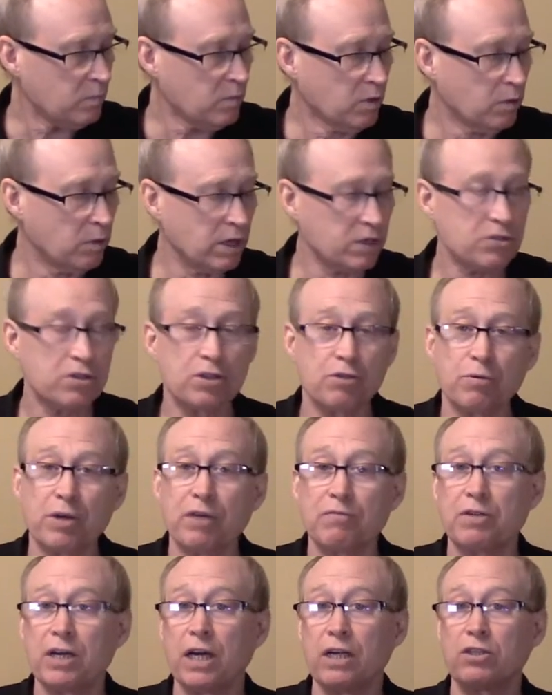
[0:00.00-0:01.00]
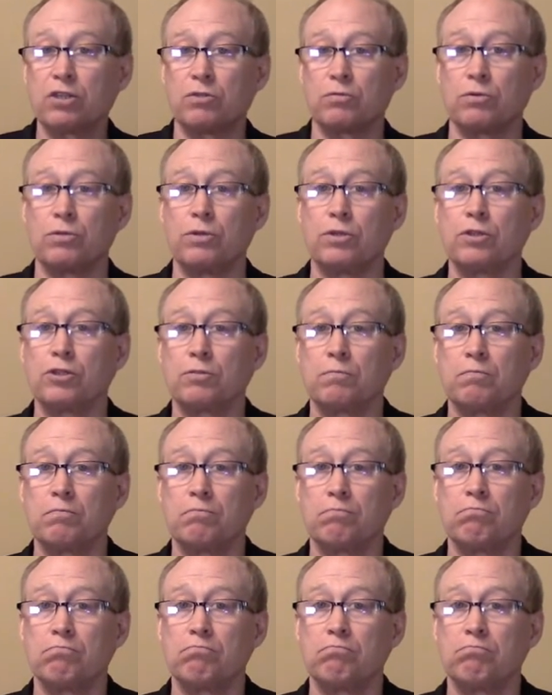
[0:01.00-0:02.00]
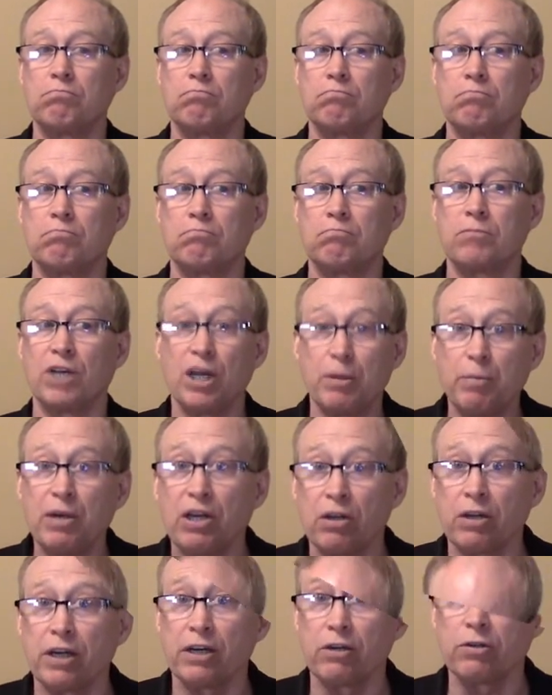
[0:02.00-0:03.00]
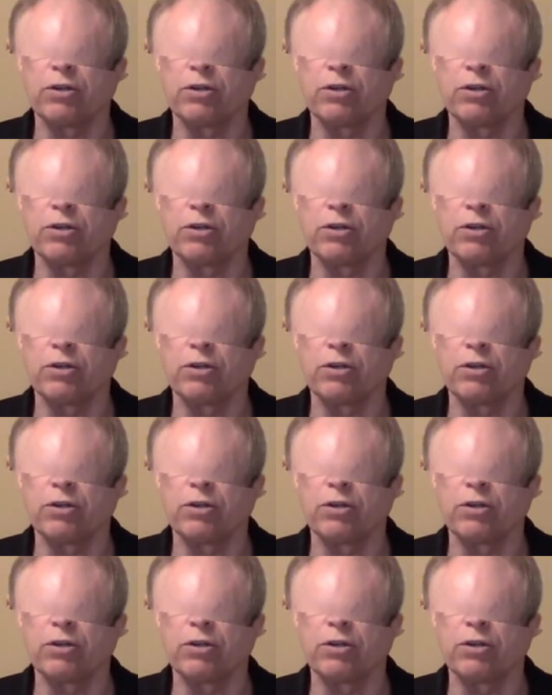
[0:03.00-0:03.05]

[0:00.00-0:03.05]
Well, since we have Texas rules, it'd be illegal to